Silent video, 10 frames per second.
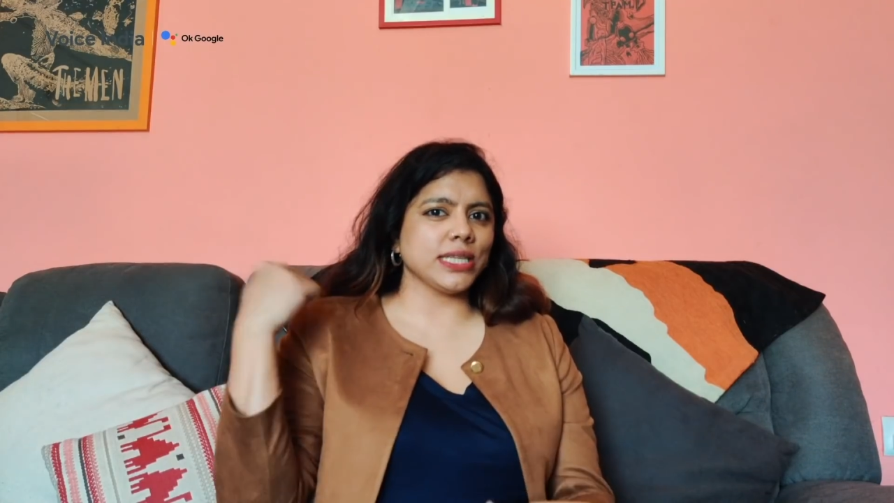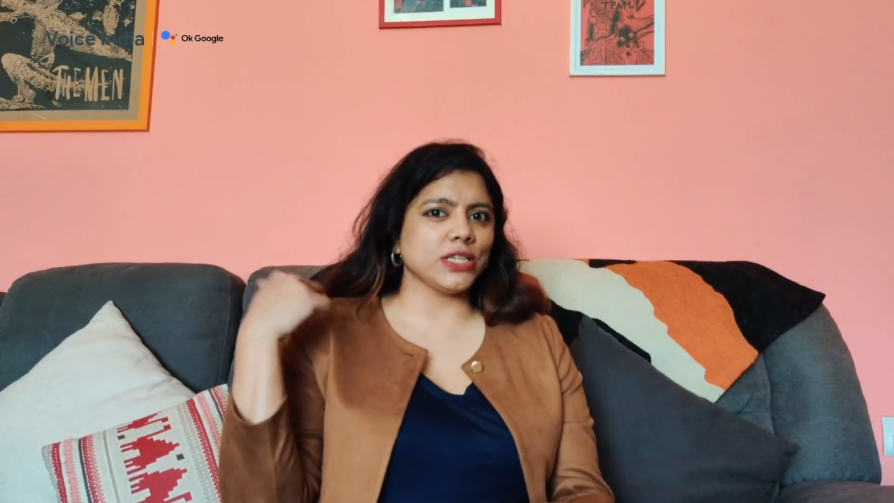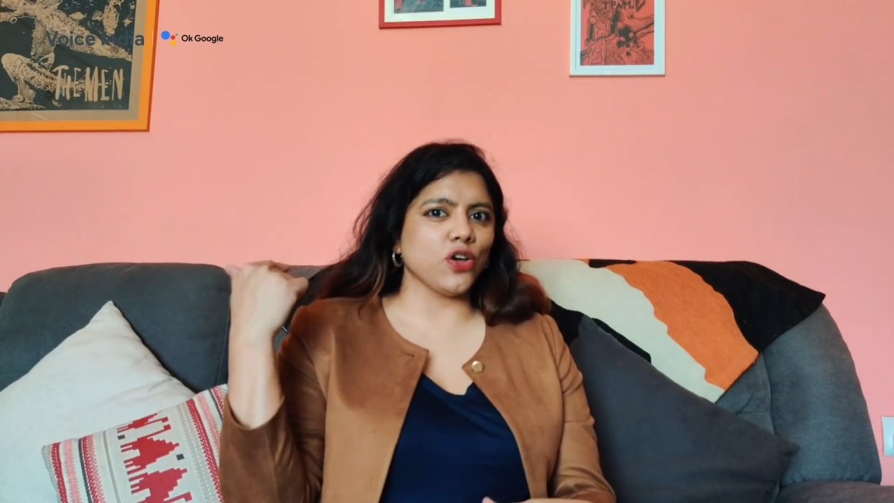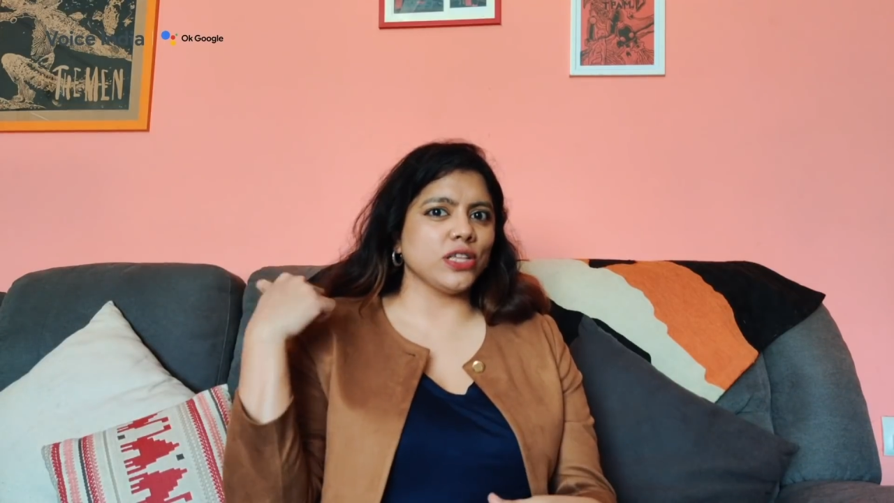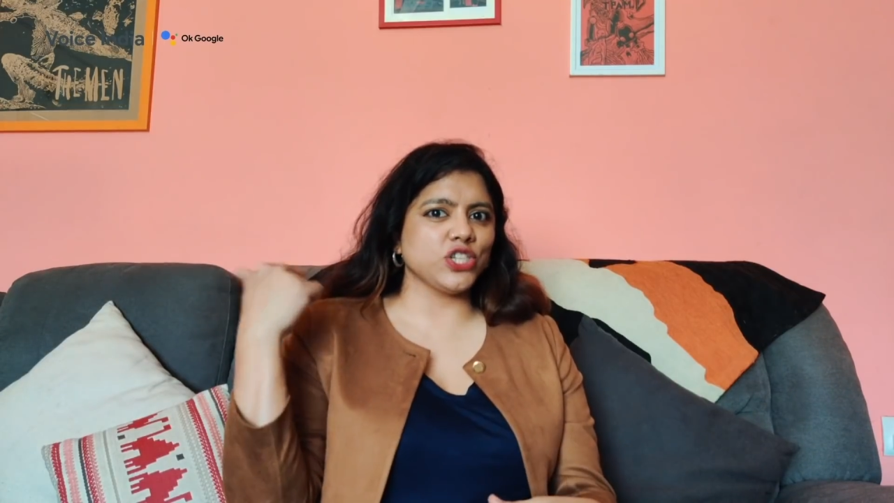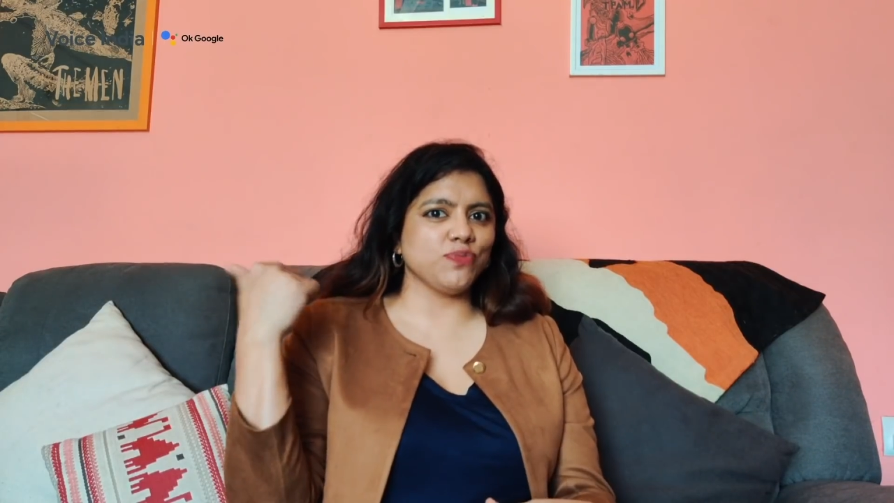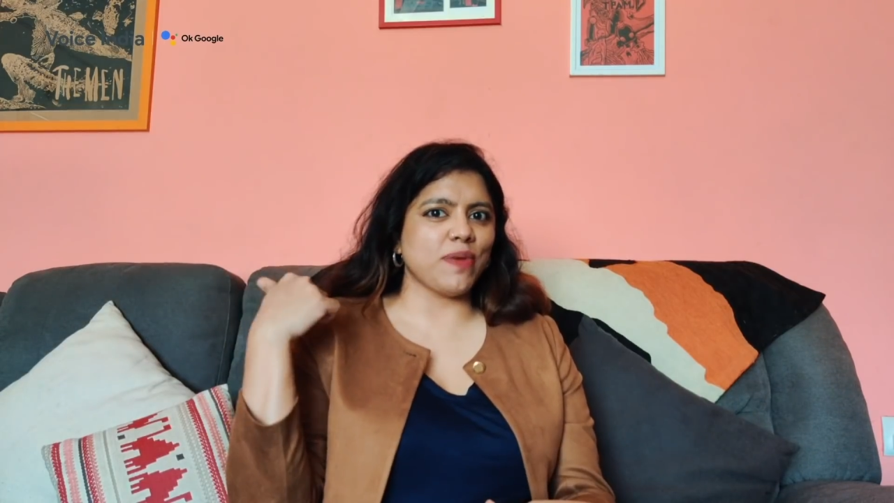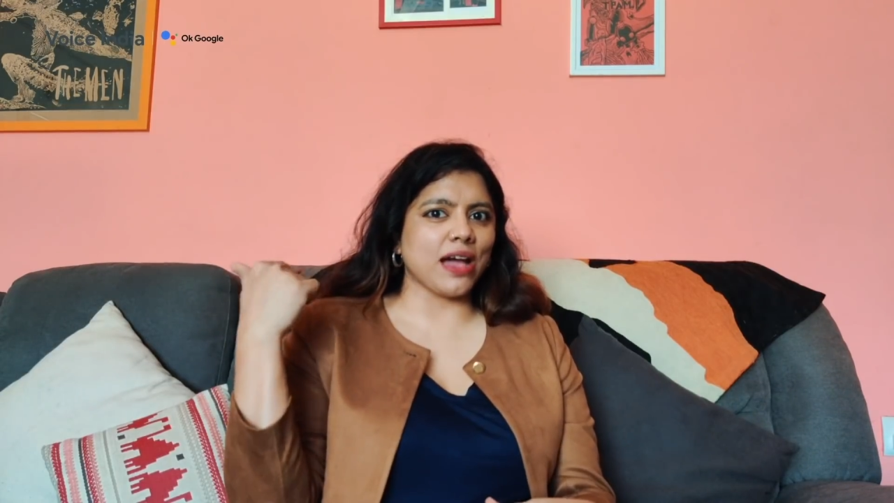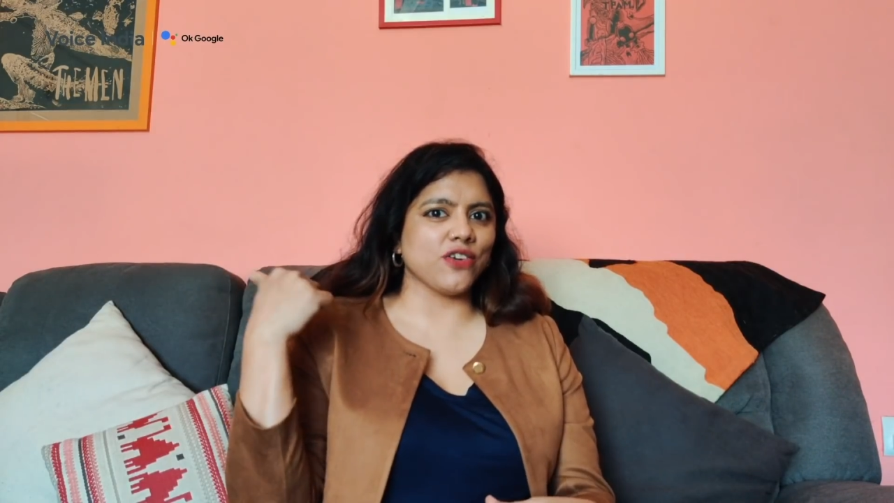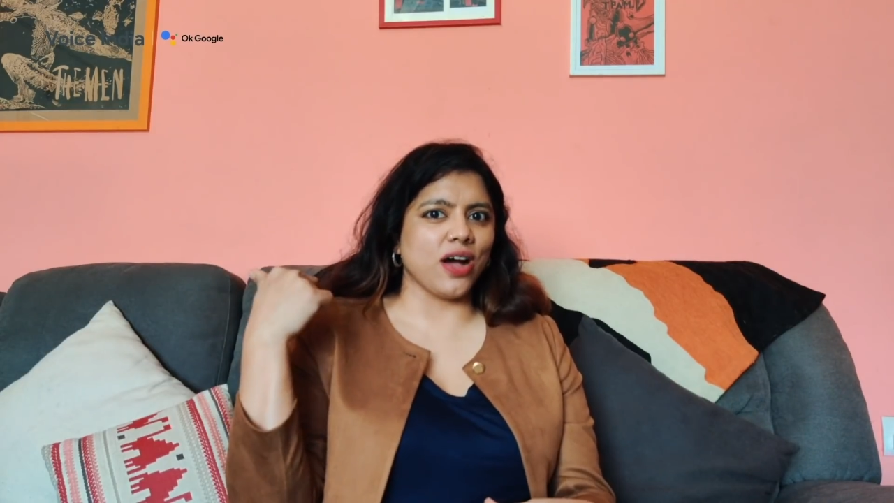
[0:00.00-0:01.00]
technology
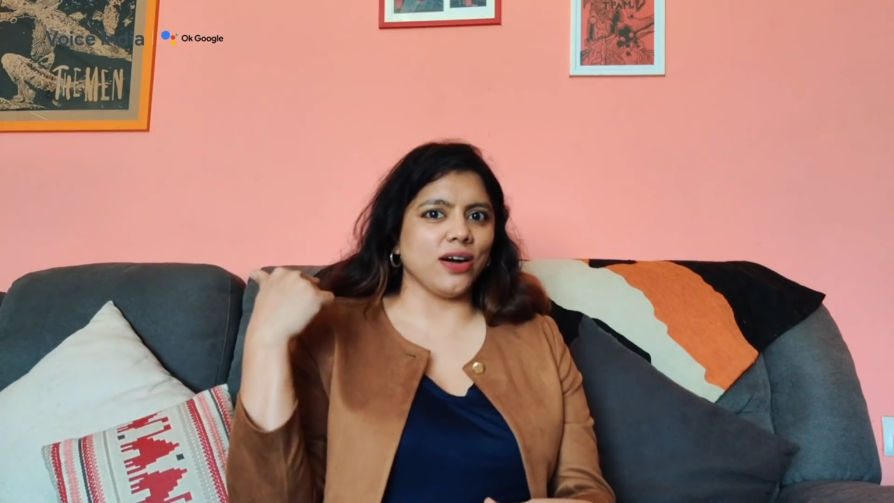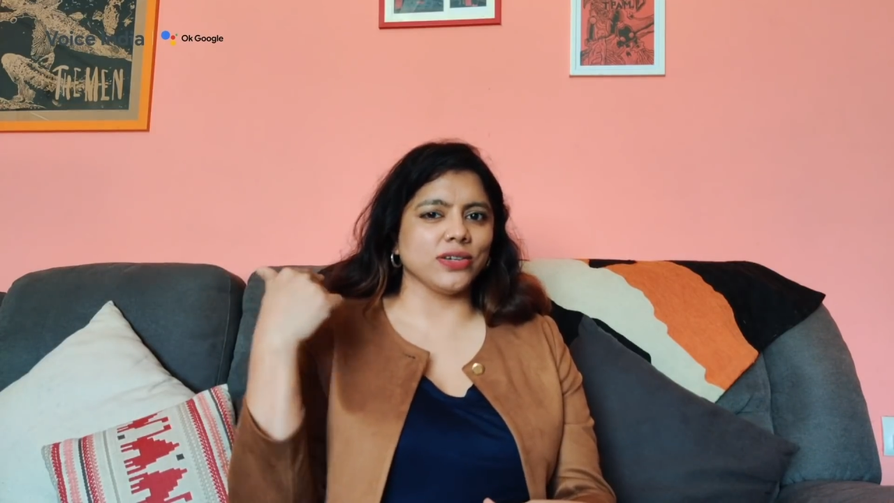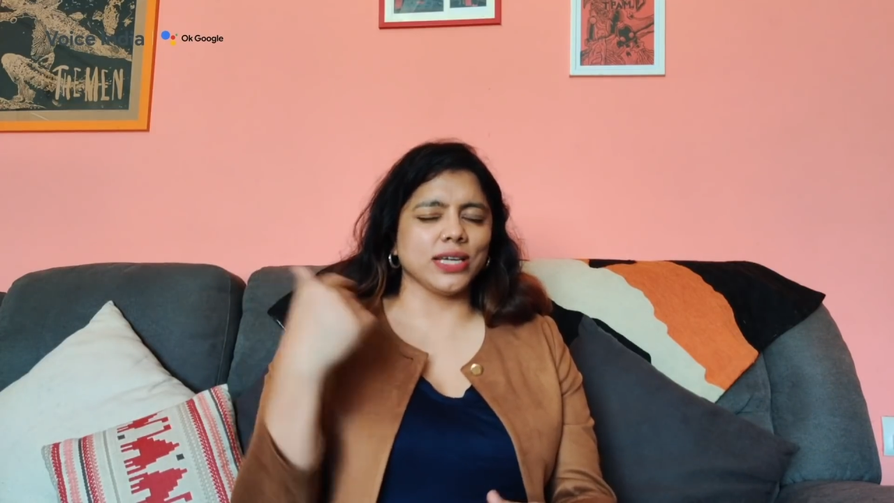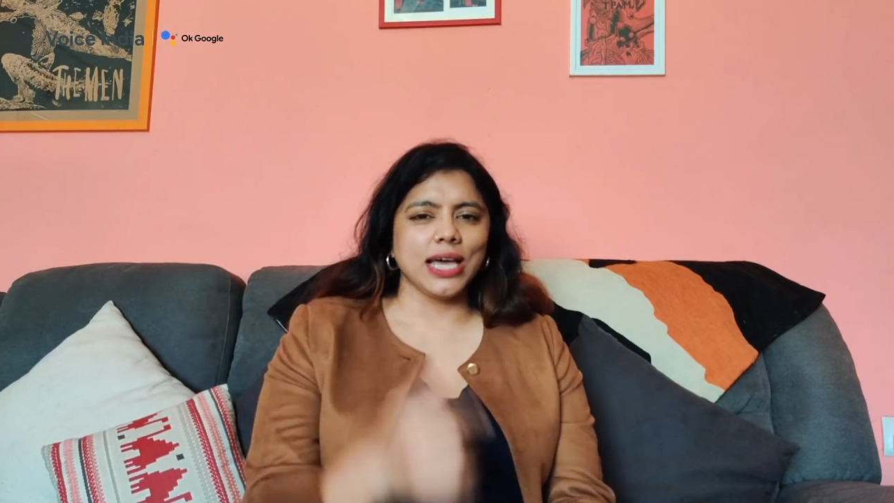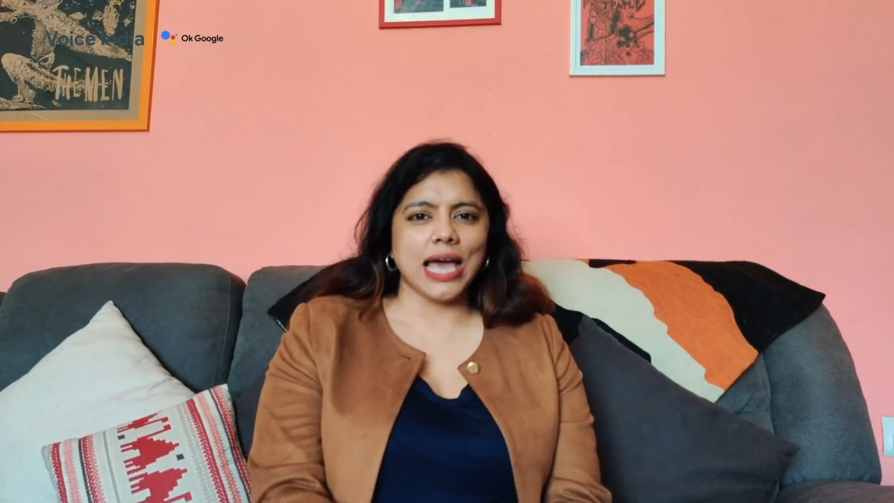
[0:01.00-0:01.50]
background